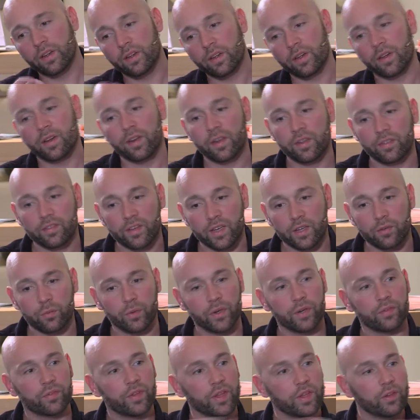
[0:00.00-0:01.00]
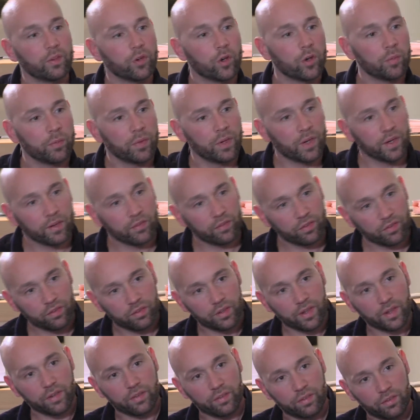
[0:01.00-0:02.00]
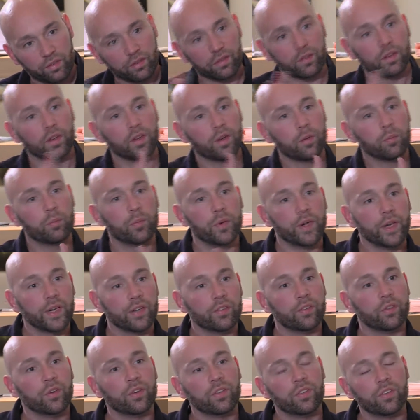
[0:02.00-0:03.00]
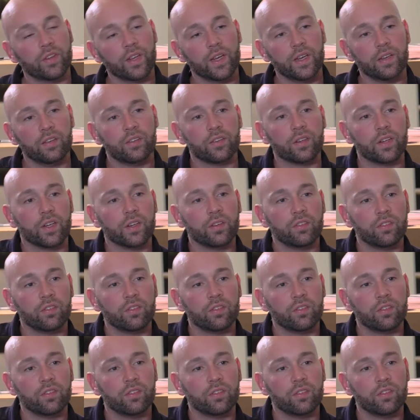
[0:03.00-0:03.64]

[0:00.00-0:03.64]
let's get rid of that norm and let's bring it to the stage and let's